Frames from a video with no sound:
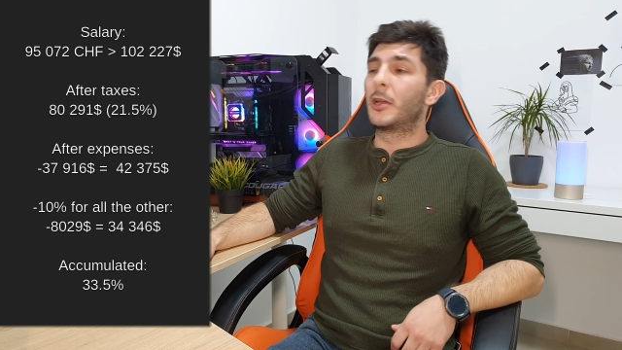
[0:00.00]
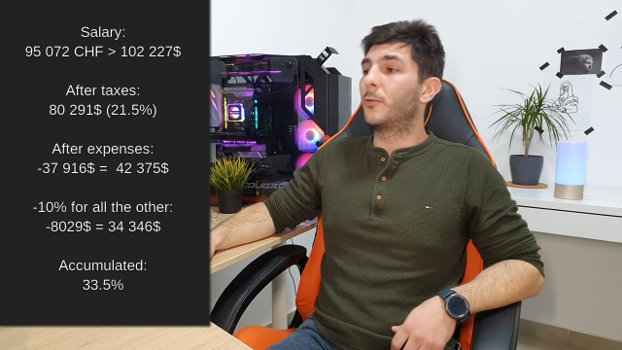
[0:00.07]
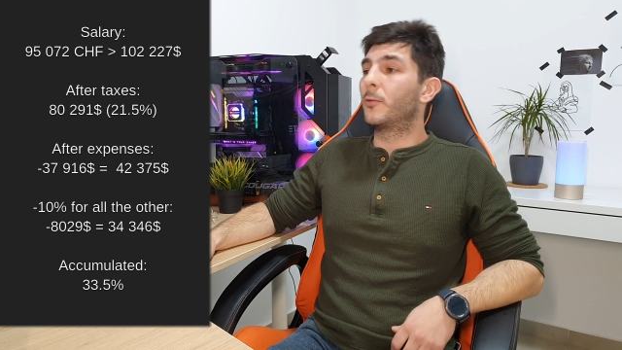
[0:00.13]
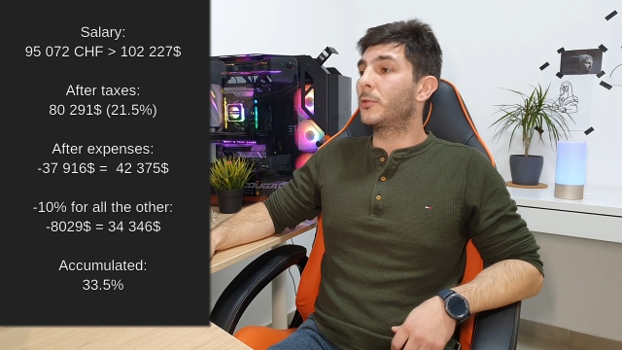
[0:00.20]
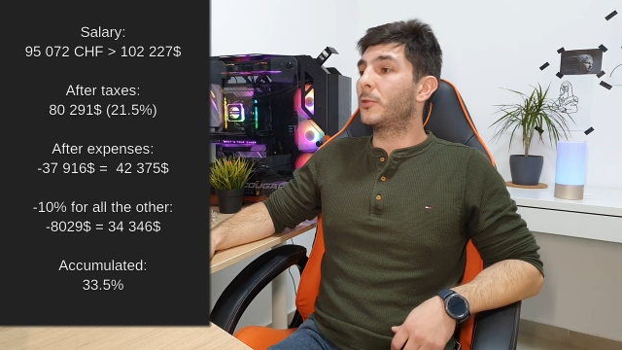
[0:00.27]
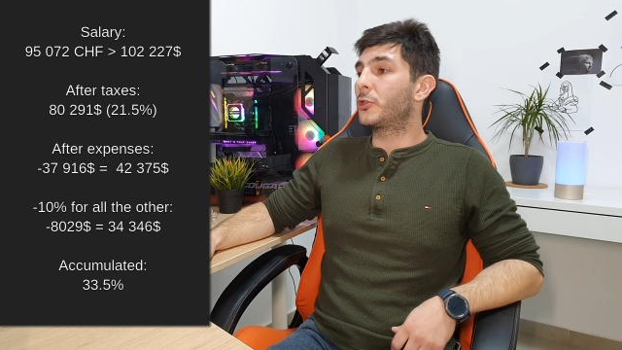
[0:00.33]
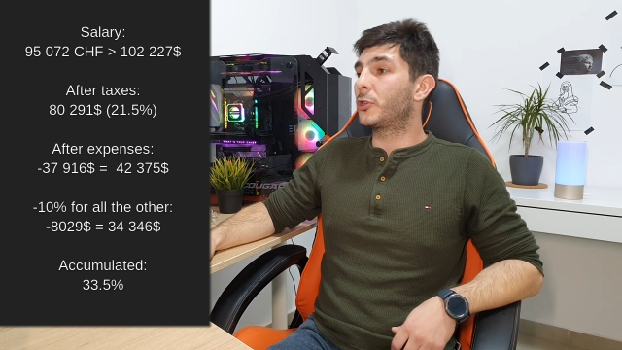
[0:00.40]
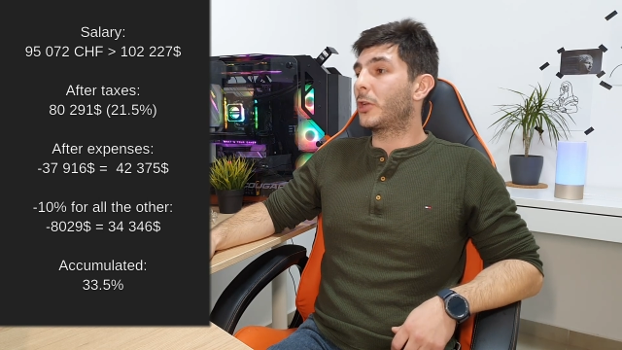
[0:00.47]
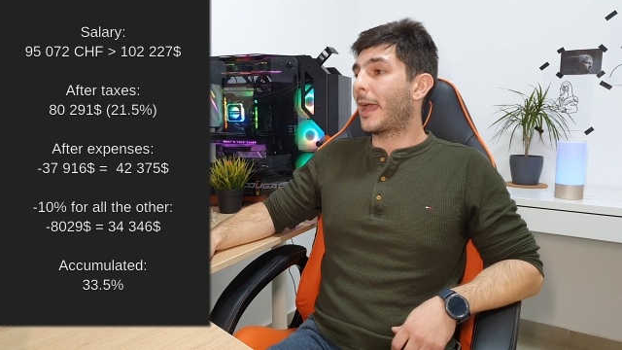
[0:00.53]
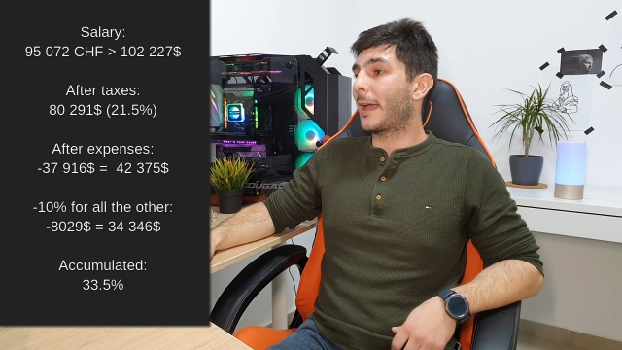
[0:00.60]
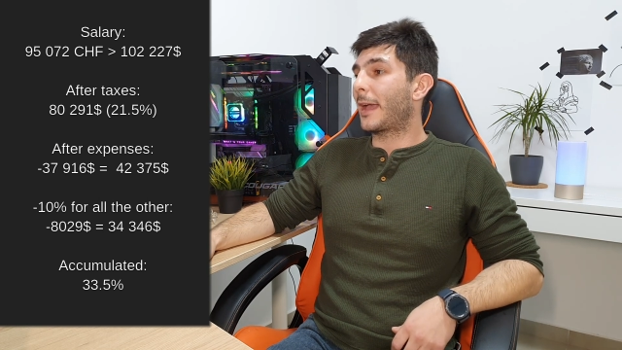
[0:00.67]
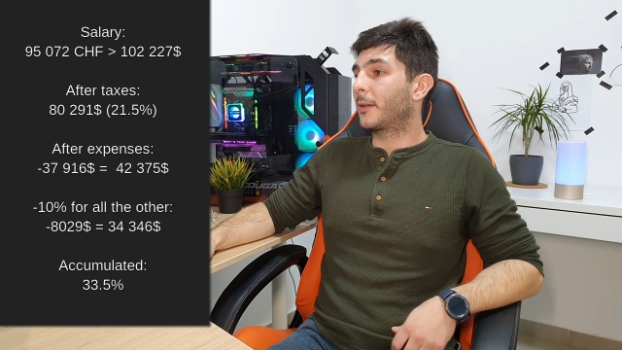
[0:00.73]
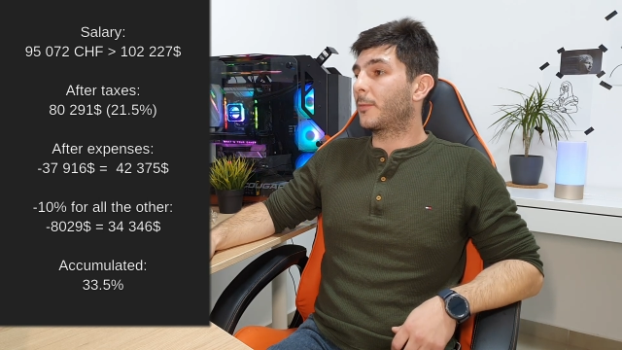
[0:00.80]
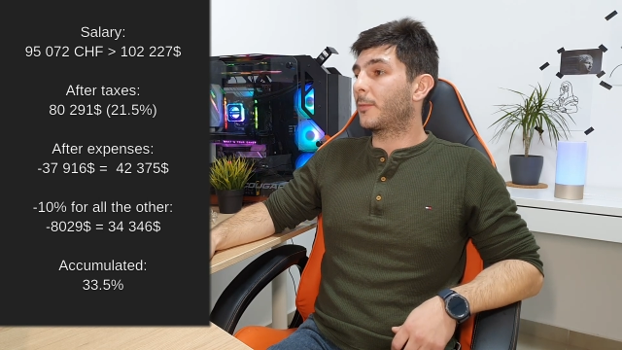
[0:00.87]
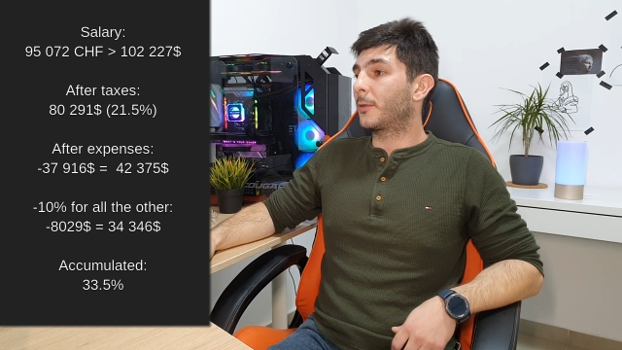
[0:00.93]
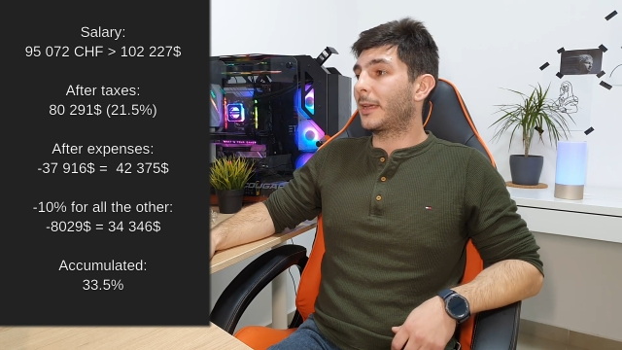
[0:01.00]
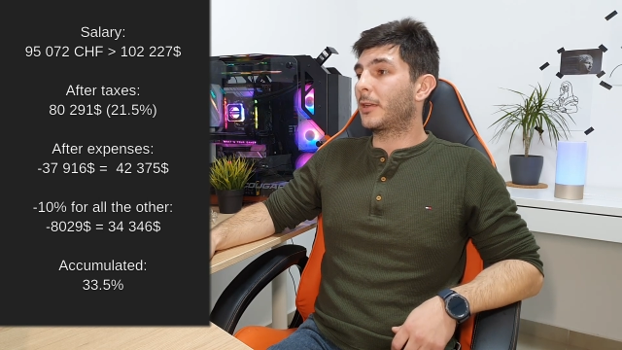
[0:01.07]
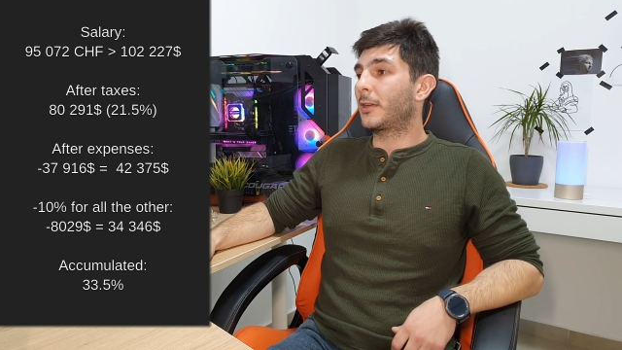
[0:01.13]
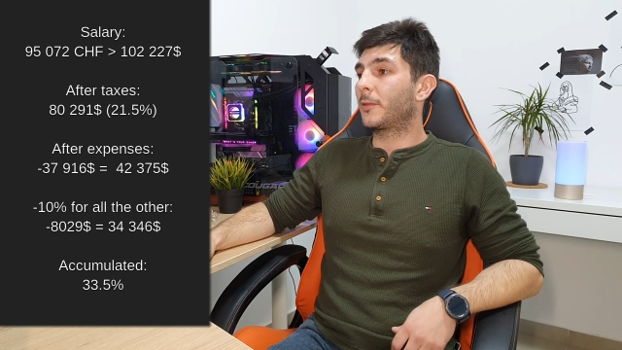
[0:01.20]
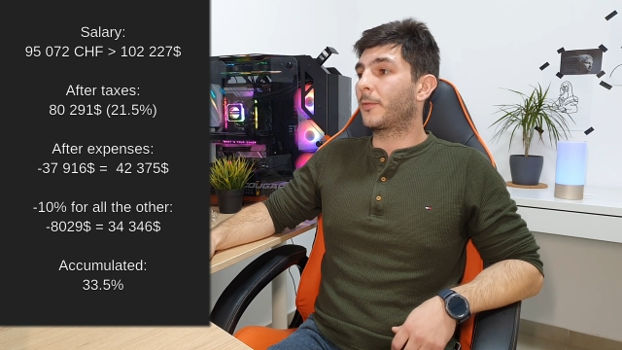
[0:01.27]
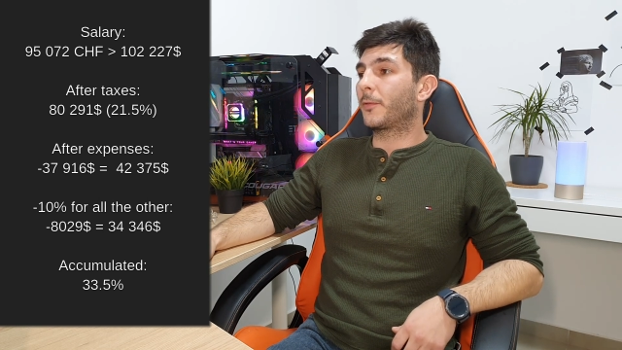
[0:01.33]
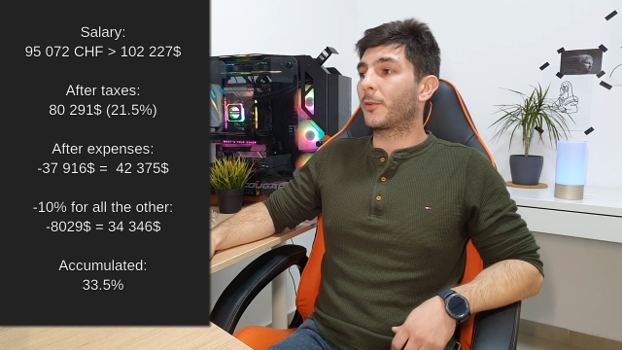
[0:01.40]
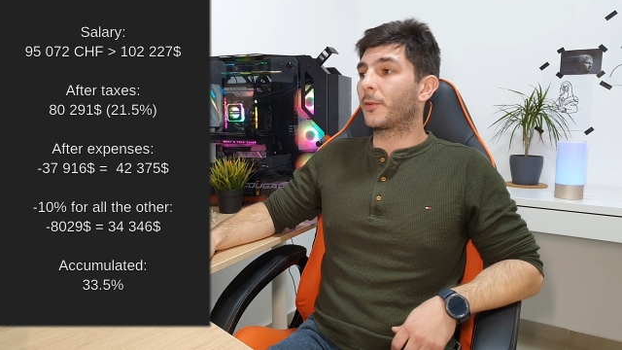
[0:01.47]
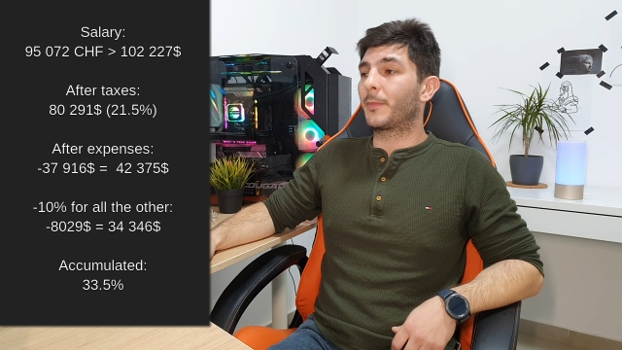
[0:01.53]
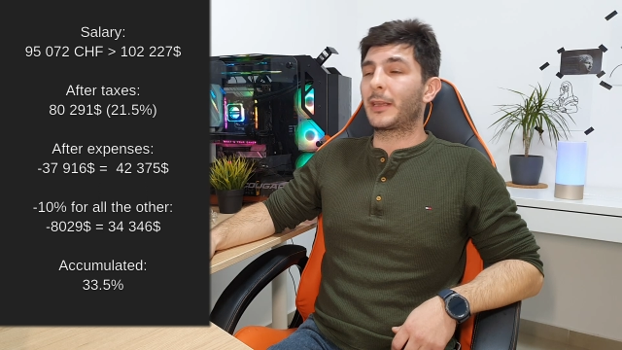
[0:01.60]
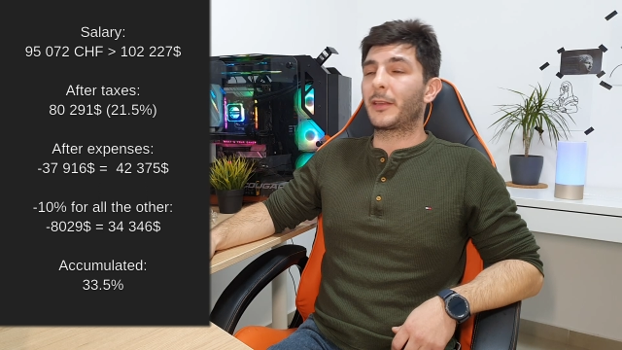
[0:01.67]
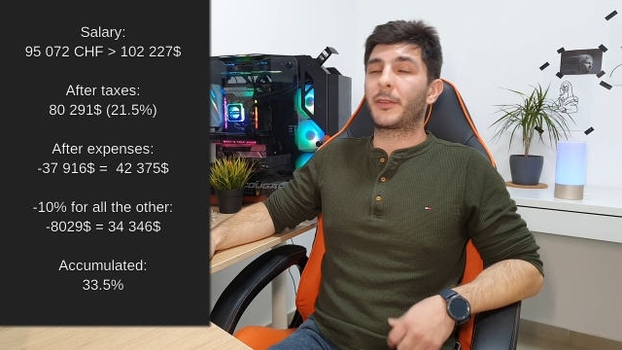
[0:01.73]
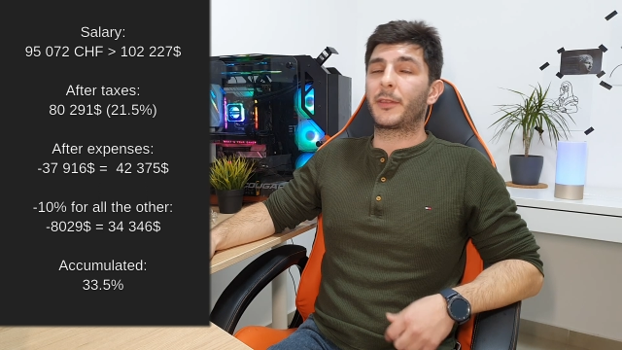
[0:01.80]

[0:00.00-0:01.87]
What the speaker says: which accumulated for me